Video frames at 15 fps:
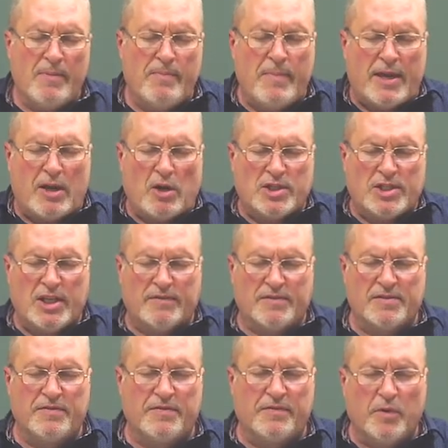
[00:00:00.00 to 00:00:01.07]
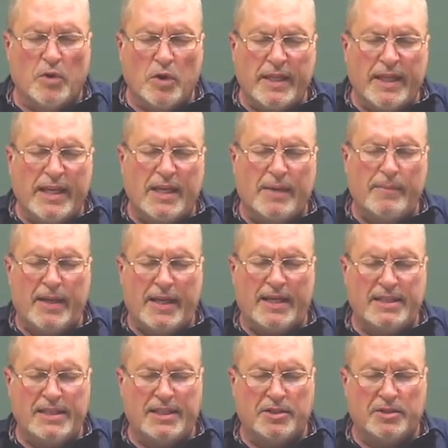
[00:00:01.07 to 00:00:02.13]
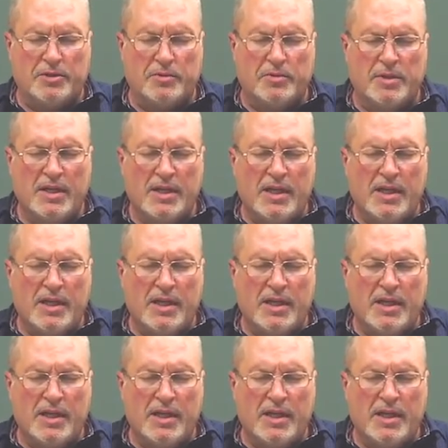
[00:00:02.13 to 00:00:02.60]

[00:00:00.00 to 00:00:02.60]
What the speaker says: make ourselves fully committed to You.